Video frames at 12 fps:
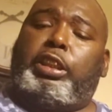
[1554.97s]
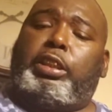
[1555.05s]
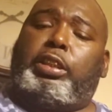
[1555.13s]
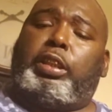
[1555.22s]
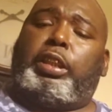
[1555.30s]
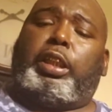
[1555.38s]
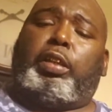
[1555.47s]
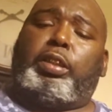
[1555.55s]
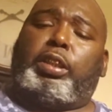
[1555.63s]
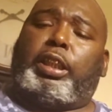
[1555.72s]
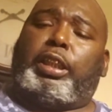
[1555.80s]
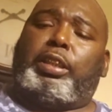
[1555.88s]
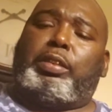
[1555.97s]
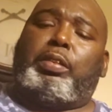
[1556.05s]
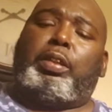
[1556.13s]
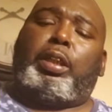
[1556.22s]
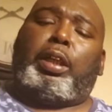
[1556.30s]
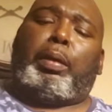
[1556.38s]
it. And this, and I always
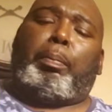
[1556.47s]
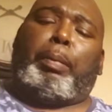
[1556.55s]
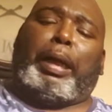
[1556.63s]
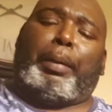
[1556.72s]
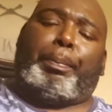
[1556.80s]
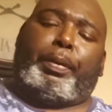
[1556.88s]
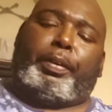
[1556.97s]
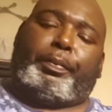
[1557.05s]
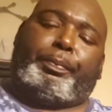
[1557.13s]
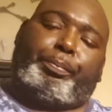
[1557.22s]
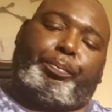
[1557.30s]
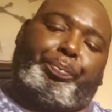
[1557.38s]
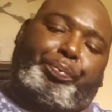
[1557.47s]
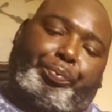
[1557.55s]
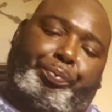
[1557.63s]
call it mopping.